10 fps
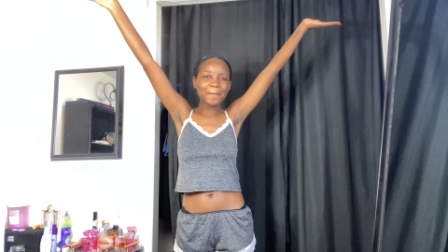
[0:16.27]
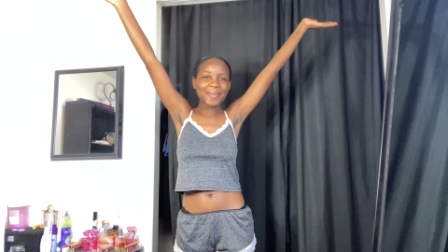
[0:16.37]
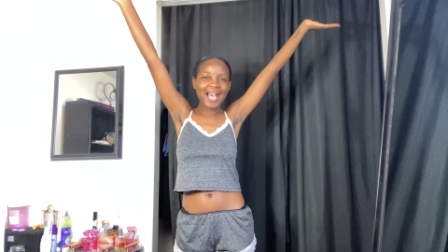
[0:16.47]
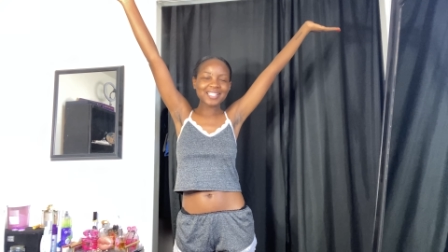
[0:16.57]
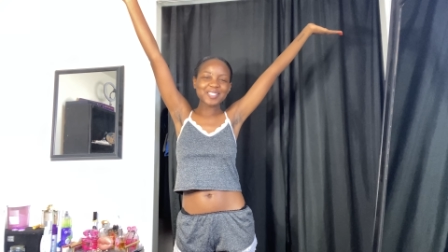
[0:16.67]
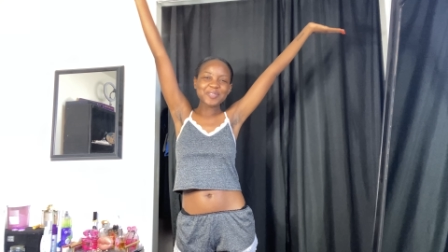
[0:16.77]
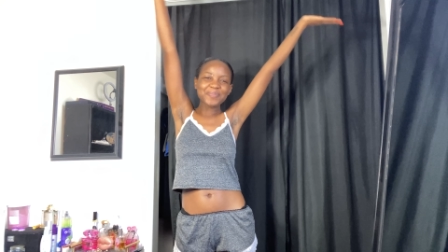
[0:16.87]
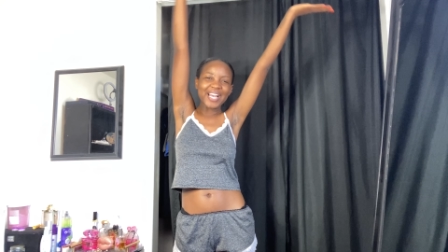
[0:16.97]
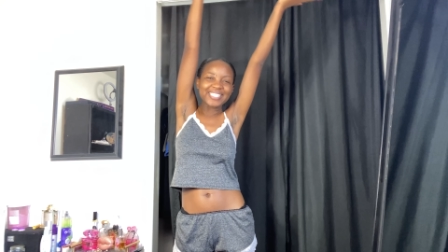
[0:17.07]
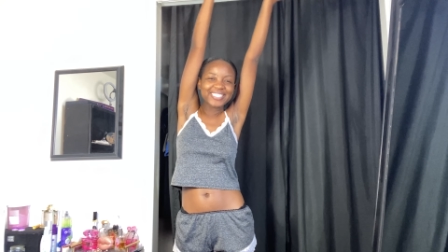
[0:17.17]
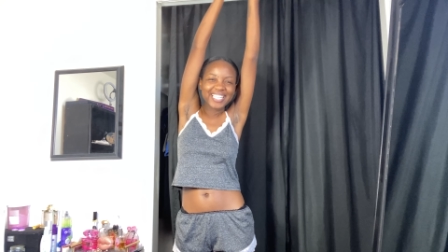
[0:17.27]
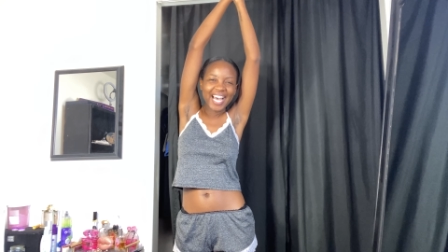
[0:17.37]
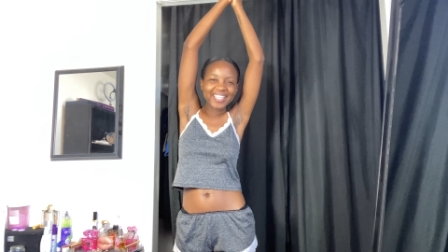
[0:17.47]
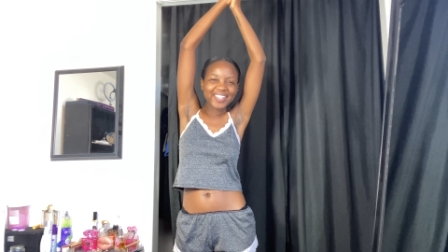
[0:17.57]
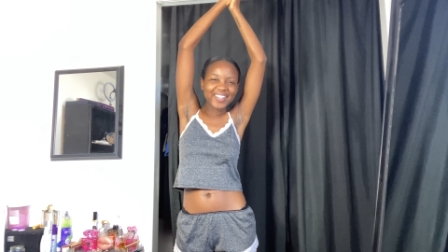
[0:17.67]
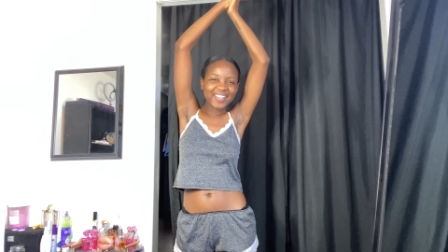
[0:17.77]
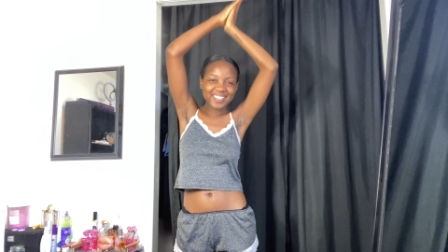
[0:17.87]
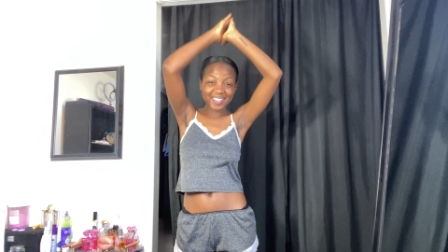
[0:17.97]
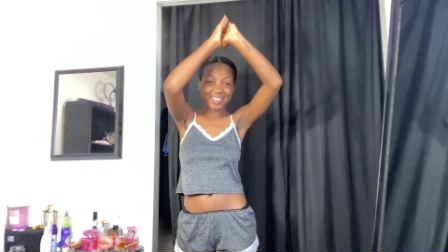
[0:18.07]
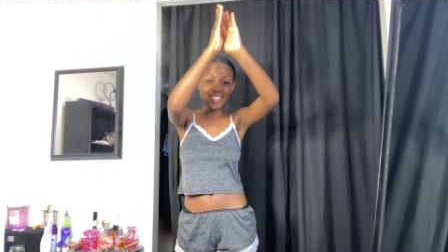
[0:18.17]
back to my channel.
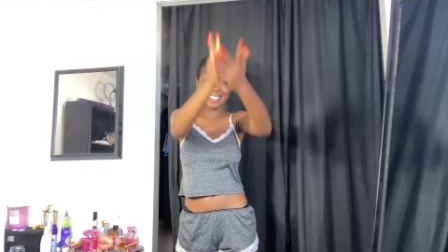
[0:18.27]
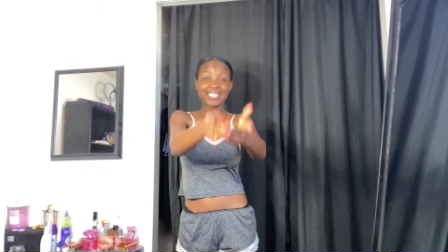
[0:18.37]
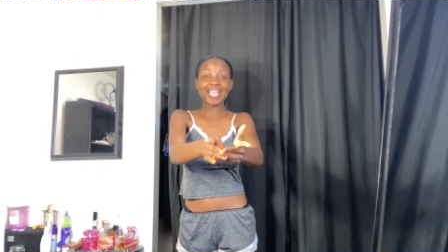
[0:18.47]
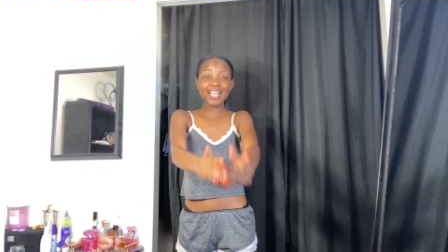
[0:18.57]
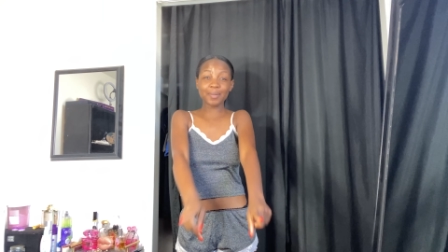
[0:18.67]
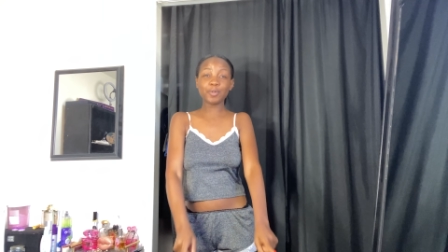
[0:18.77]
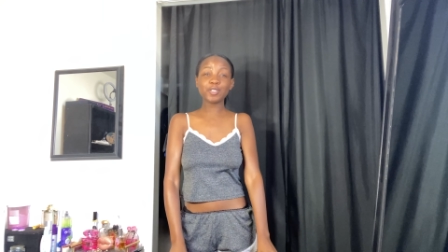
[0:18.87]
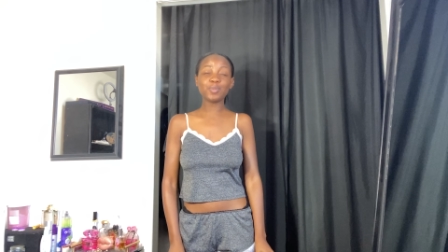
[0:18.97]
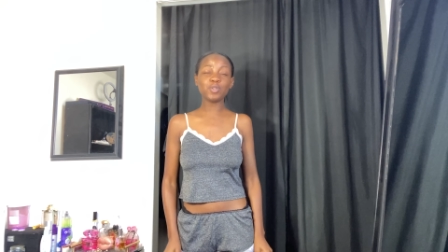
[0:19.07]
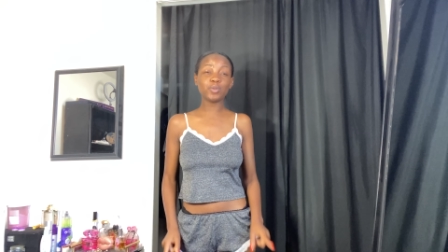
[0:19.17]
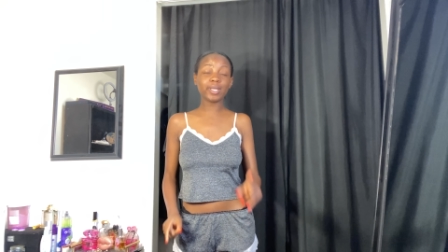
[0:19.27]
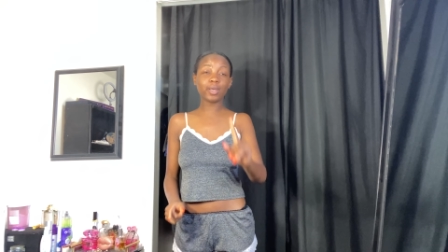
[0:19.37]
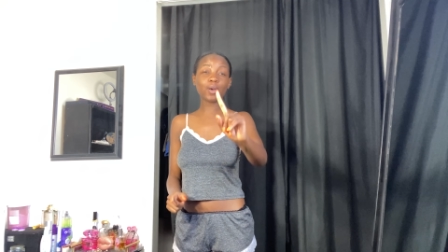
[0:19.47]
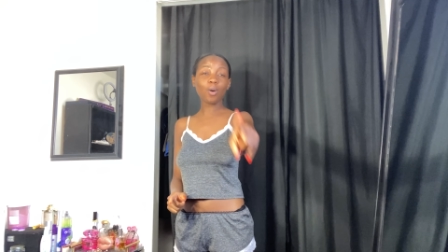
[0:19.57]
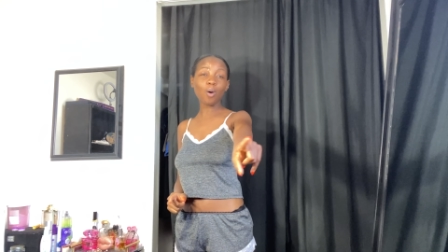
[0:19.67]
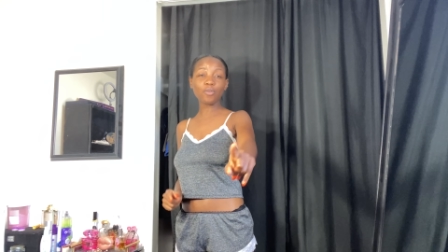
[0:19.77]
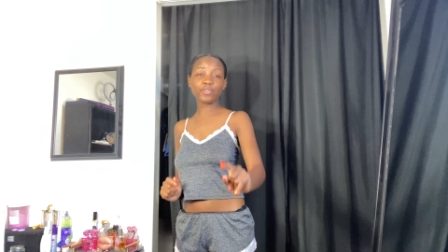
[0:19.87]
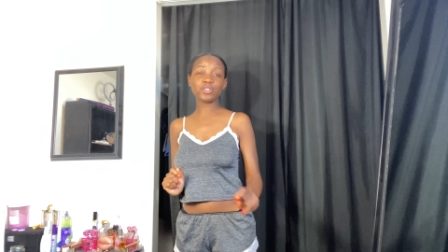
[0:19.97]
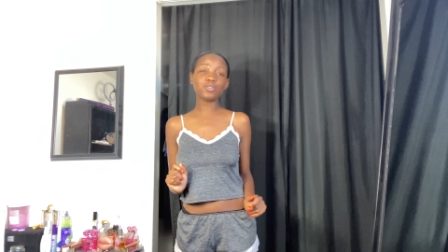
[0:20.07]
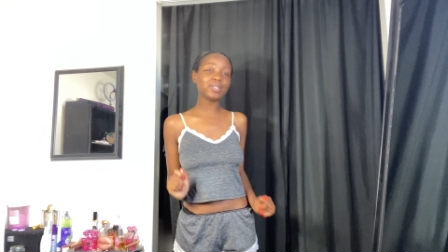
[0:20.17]
So today I'm going to be doing a haul for
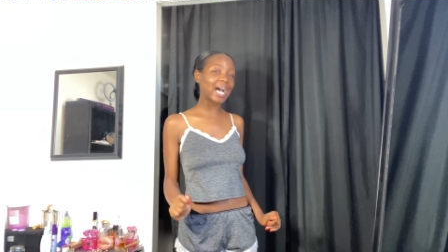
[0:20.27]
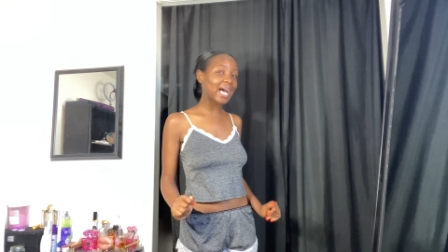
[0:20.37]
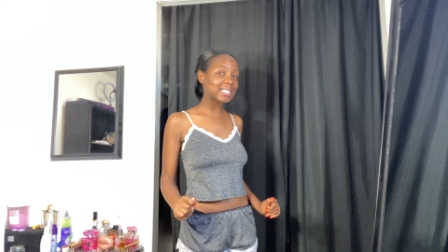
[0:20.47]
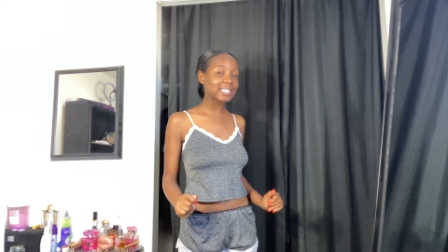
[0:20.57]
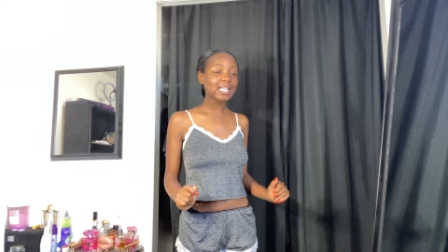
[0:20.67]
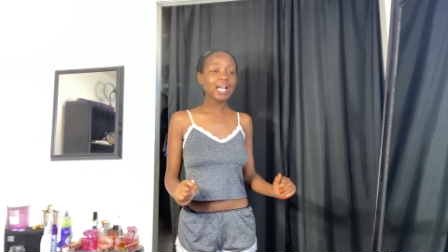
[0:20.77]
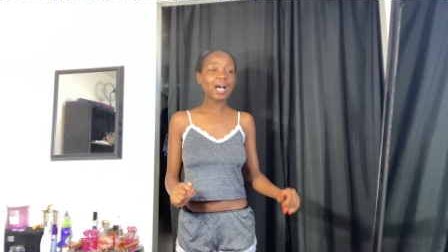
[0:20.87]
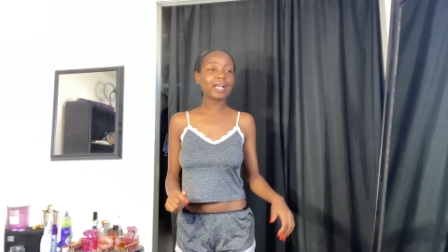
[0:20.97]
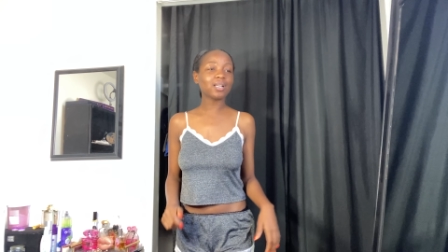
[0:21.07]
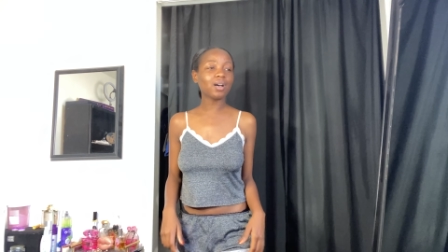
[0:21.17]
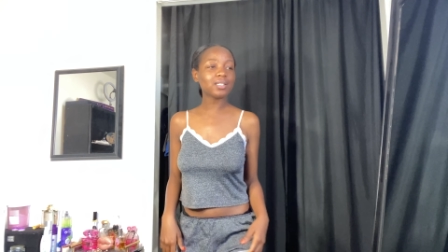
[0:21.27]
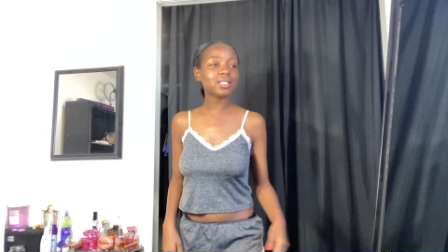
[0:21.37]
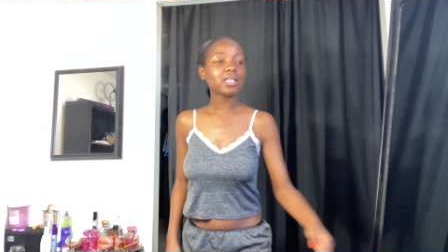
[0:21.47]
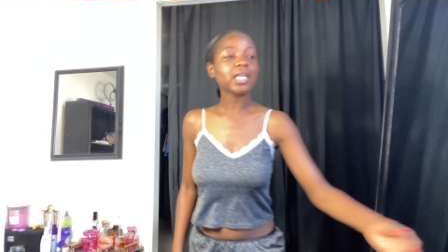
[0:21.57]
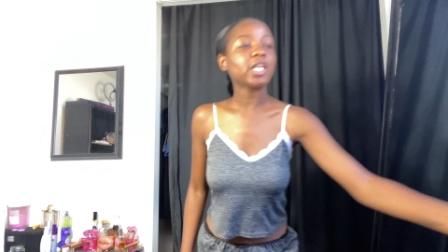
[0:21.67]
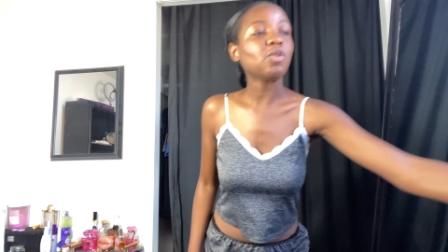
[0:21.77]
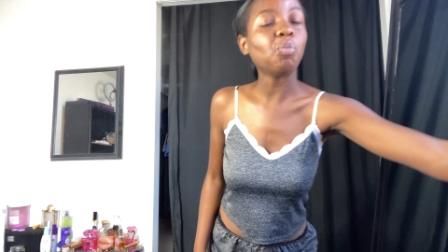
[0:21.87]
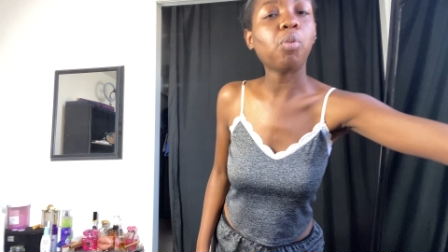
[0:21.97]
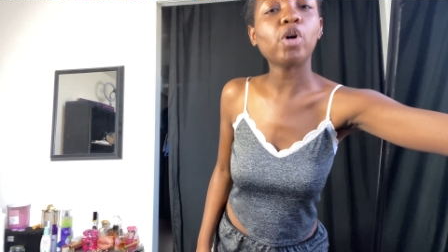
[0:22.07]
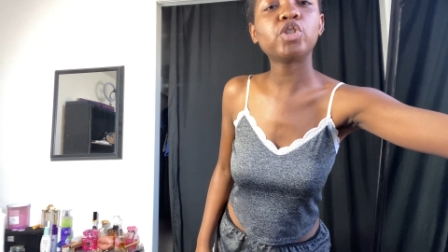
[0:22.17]
you guys. I got a
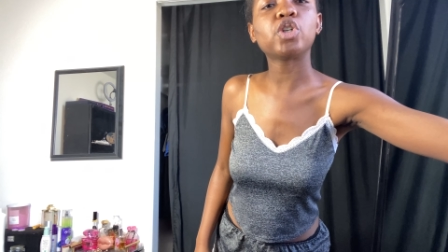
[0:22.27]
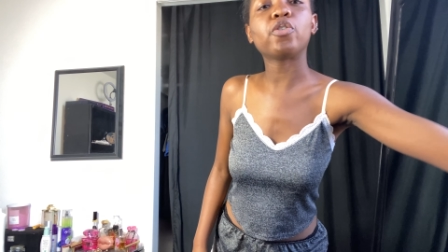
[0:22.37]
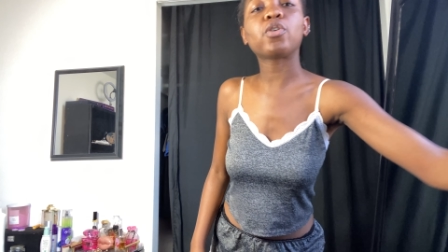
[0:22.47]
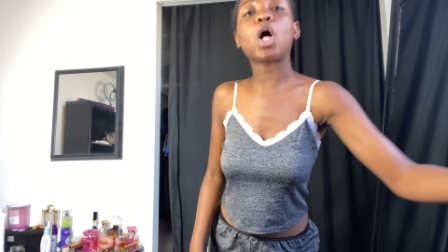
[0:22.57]
bunch of